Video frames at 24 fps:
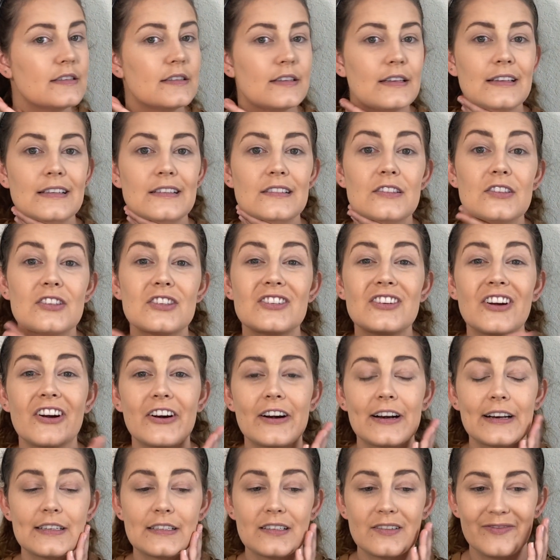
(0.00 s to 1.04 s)
is
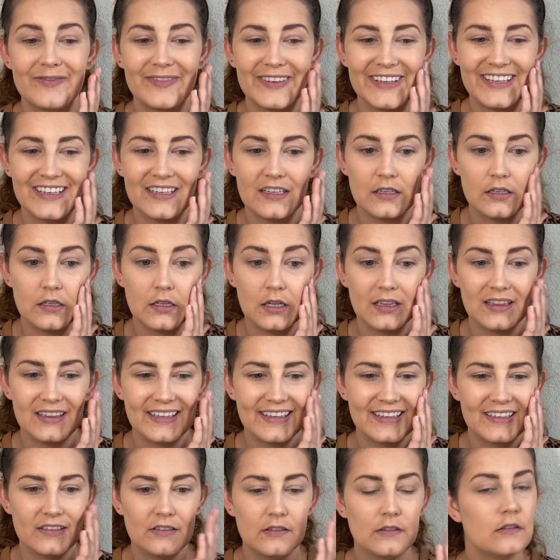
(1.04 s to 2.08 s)
starting to feel a
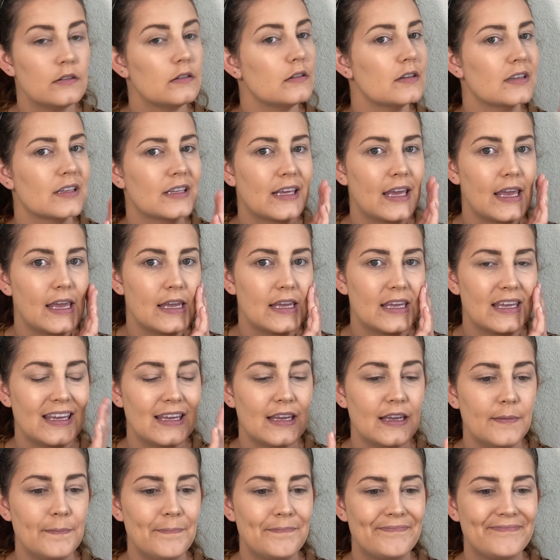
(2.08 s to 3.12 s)
little
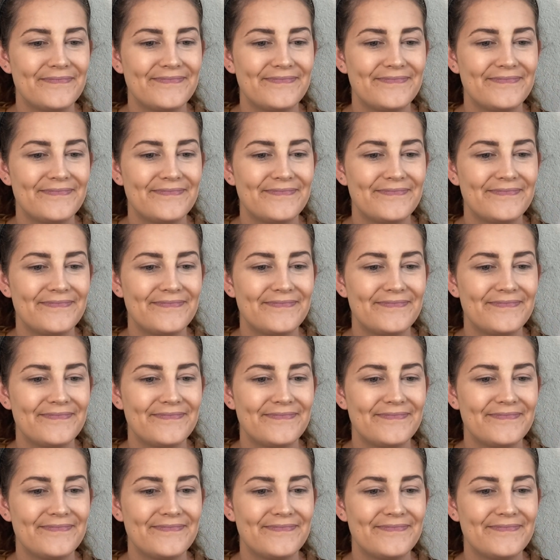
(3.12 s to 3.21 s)
cakey.